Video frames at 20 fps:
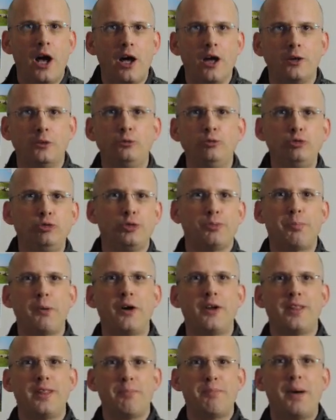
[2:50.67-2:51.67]
honed
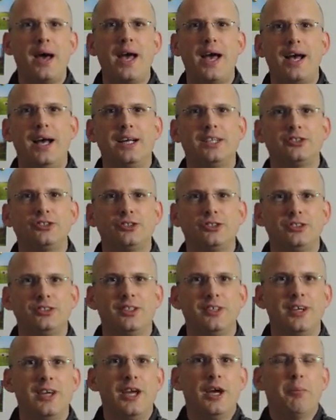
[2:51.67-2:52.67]
by the
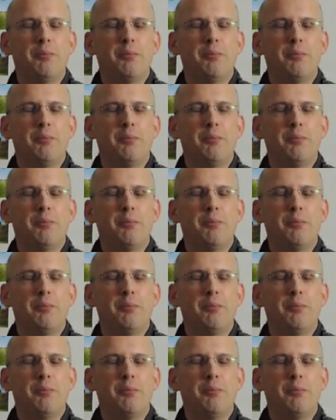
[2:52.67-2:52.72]
past,